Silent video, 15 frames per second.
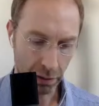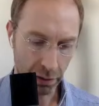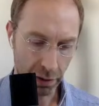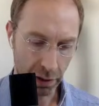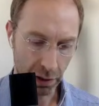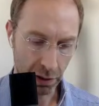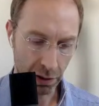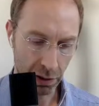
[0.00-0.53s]

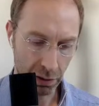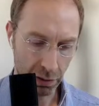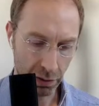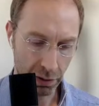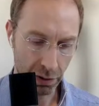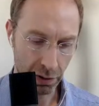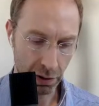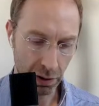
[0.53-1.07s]
see if
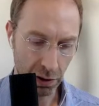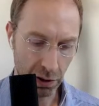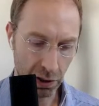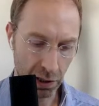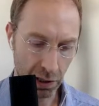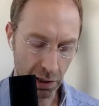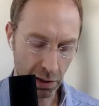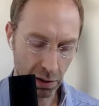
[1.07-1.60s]
there's any
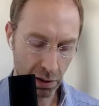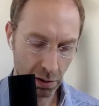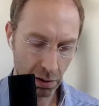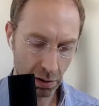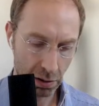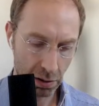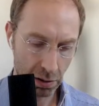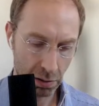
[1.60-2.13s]
chat
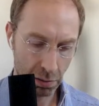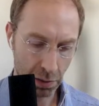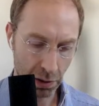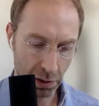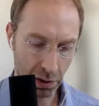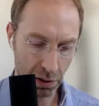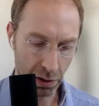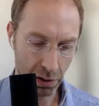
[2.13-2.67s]

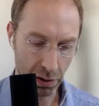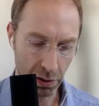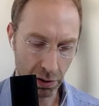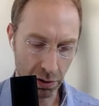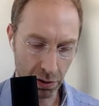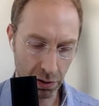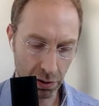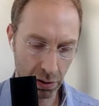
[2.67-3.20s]

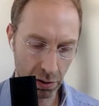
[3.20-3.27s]
messages.